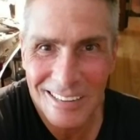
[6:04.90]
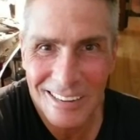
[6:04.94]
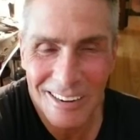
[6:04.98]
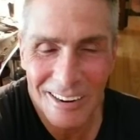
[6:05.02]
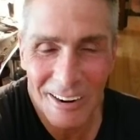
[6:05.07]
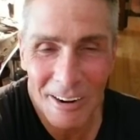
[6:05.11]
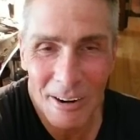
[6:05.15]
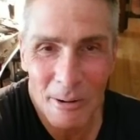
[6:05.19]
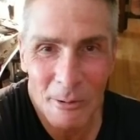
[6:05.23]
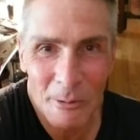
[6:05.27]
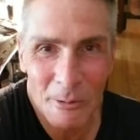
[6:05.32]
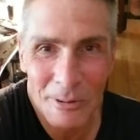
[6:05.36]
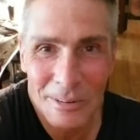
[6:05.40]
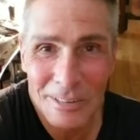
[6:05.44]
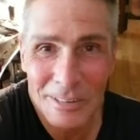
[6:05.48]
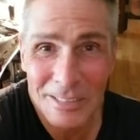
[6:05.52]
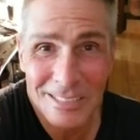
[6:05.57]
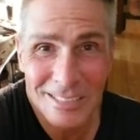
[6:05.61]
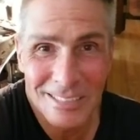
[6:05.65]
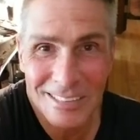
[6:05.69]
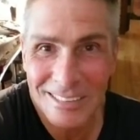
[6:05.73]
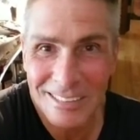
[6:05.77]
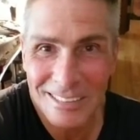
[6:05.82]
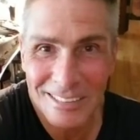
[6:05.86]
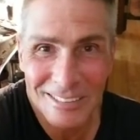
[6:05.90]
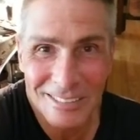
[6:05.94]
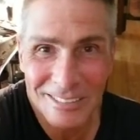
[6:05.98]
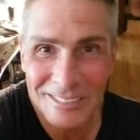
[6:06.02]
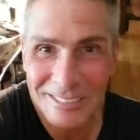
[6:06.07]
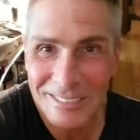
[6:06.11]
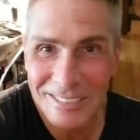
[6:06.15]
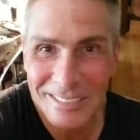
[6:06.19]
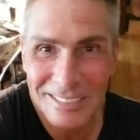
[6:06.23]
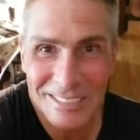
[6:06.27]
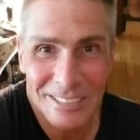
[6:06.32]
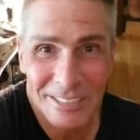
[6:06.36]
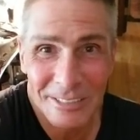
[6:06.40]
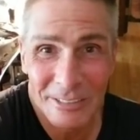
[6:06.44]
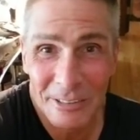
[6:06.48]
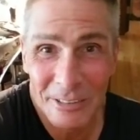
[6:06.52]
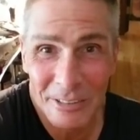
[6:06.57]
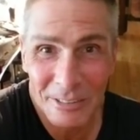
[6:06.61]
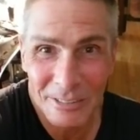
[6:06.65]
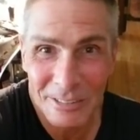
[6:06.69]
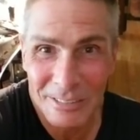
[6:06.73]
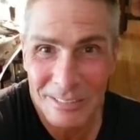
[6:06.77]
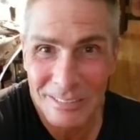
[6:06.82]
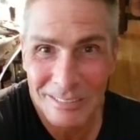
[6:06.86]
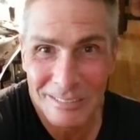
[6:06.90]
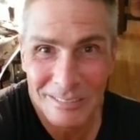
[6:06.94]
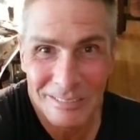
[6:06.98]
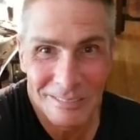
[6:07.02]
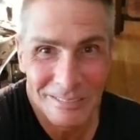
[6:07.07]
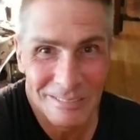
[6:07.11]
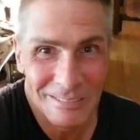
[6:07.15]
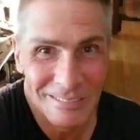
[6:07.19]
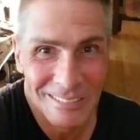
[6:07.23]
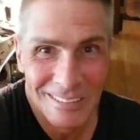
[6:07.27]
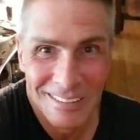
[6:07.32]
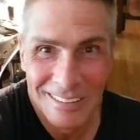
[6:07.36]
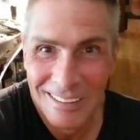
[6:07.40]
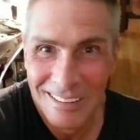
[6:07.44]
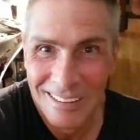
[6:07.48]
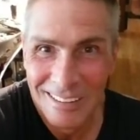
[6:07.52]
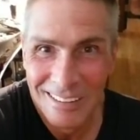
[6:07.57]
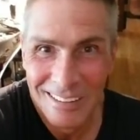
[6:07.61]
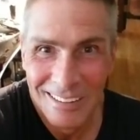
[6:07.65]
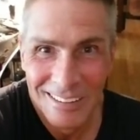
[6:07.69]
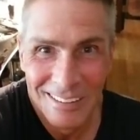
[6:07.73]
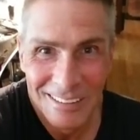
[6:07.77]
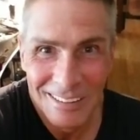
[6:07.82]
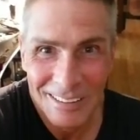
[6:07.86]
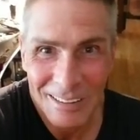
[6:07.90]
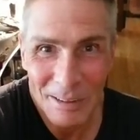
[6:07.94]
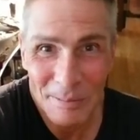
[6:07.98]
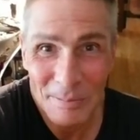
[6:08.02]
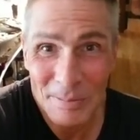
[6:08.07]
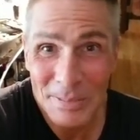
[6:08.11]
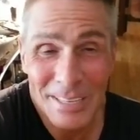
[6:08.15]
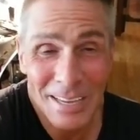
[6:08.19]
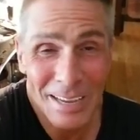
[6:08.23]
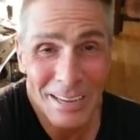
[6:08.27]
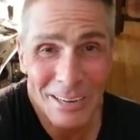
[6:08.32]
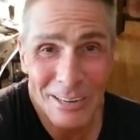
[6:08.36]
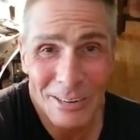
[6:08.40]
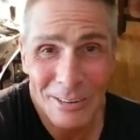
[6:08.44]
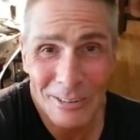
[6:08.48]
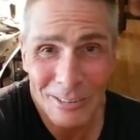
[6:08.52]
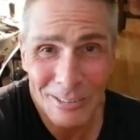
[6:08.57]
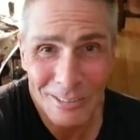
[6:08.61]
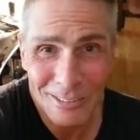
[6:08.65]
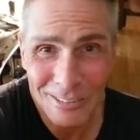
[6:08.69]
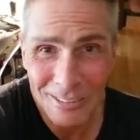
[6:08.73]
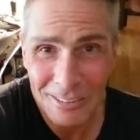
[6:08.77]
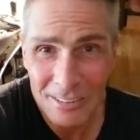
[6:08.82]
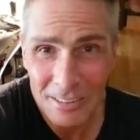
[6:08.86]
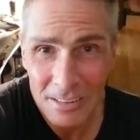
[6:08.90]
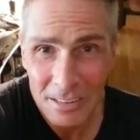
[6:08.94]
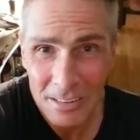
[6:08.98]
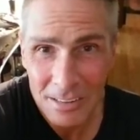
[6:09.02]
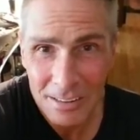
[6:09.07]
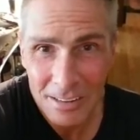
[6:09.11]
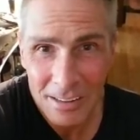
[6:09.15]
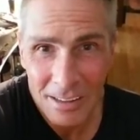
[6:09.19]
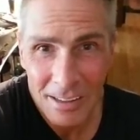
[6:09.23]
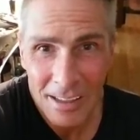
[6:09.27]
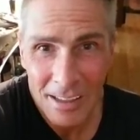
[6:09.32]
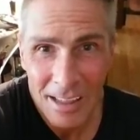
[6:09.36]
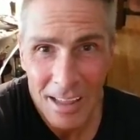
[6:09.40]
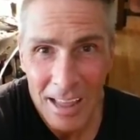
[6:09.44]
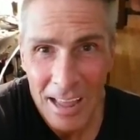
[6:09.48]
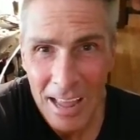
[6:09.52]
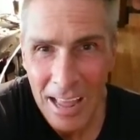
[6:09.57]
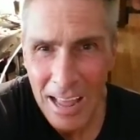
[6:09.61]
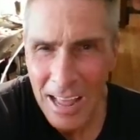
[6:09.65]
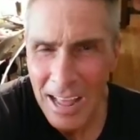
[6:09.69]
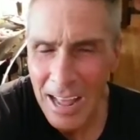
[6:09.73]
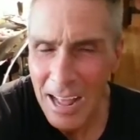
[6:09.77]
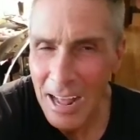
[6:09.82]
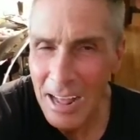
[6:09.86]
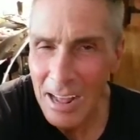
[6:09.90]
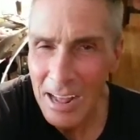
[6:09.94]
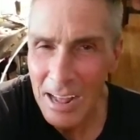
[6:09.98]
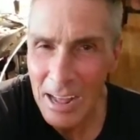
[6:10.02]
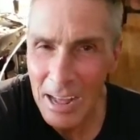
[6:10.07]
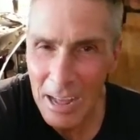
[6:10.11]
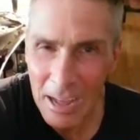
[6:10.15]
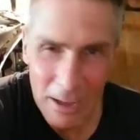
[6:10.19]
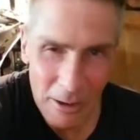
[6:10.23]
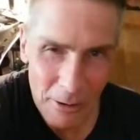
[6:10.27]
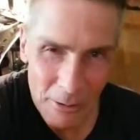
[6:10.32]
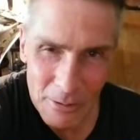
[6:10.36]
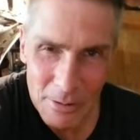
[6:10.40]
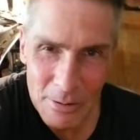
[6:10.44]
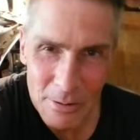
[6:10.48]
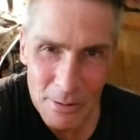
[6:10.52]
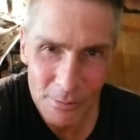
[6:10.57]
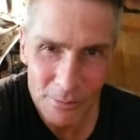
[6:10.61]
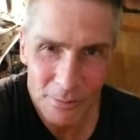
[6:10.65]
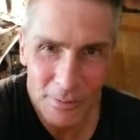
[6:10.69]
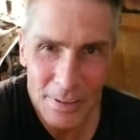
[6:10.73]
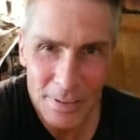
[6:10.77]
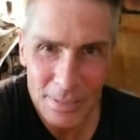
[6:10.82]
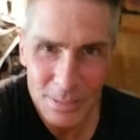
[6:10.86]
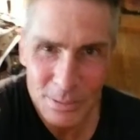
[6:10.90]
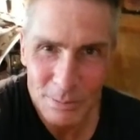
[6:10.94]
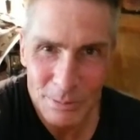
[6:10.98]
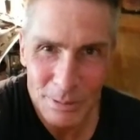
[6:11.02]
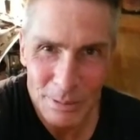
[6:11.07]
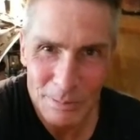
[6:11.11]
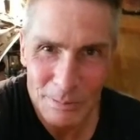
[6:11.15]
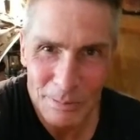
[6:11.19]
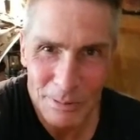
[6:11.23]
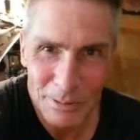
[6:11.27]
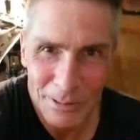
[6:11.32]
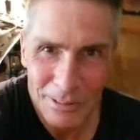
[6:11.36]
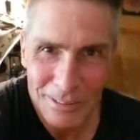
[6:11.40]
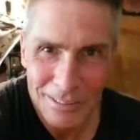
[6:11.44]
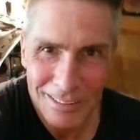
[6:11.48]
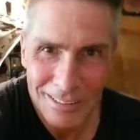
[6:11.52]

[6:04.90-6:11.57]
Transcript: are worse than a 13 year old upset girl, how could you face people?